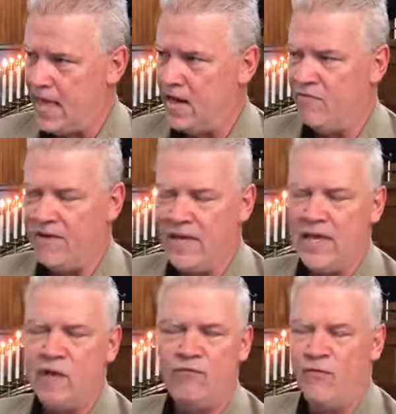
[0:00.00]
and of
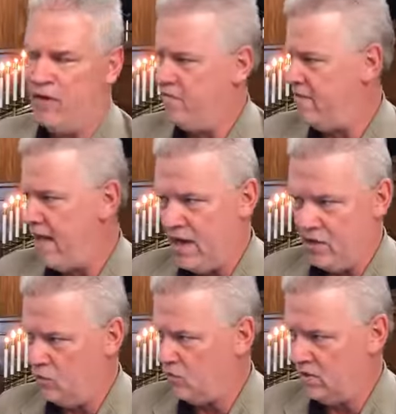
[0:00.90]
infinite
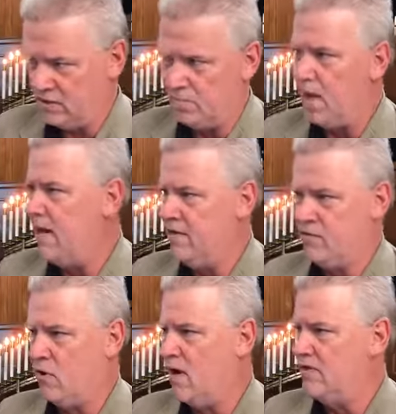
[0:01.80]
value to this body
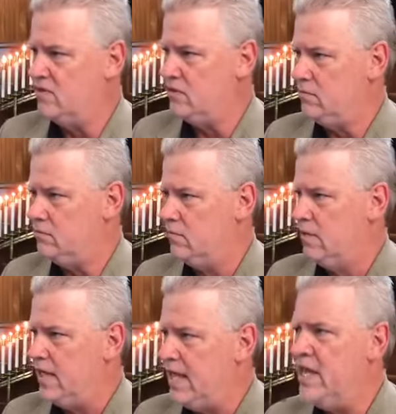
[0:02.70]
of Christ.
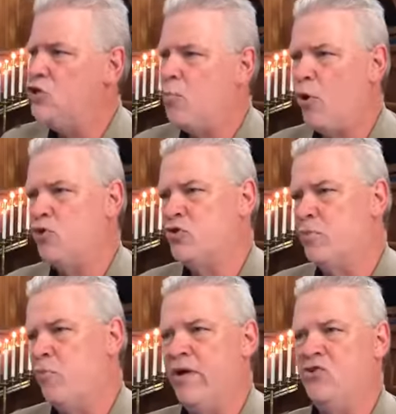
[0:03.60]
Each
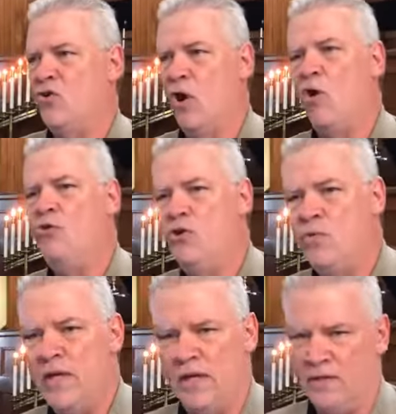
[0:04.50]
person brings their own
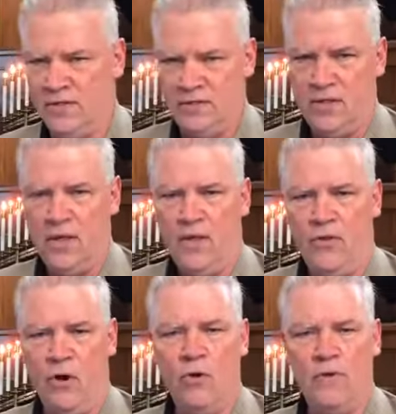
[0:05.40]
uniqueness,
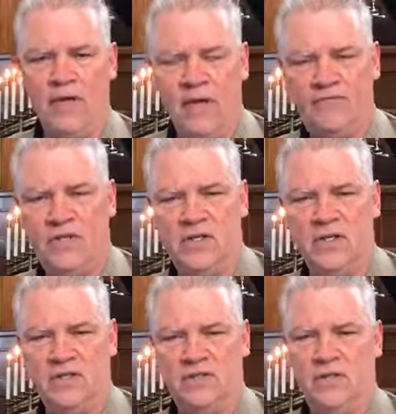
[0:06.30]
their own
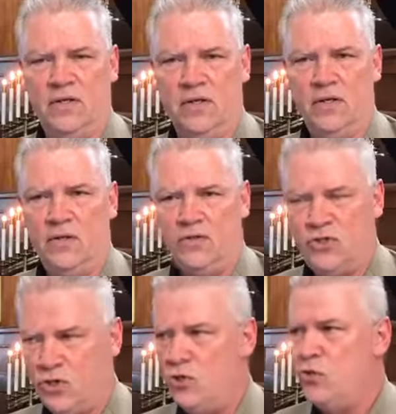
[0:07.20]
giftedness,
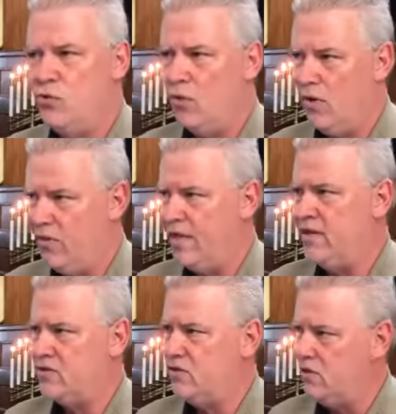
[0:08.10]
to
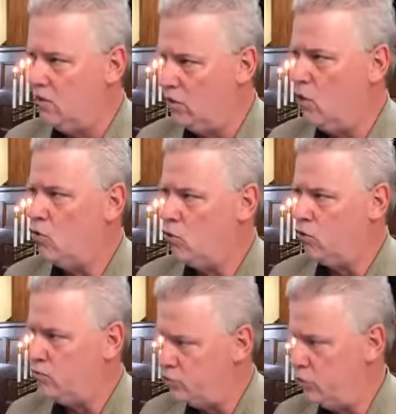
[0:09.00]
this
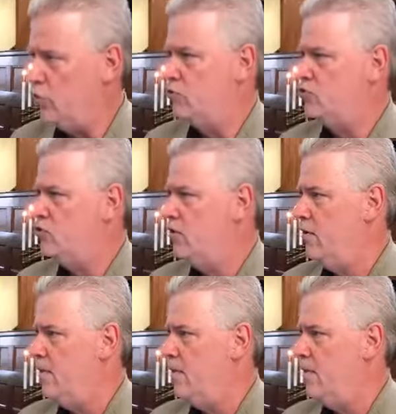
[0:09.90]
local church.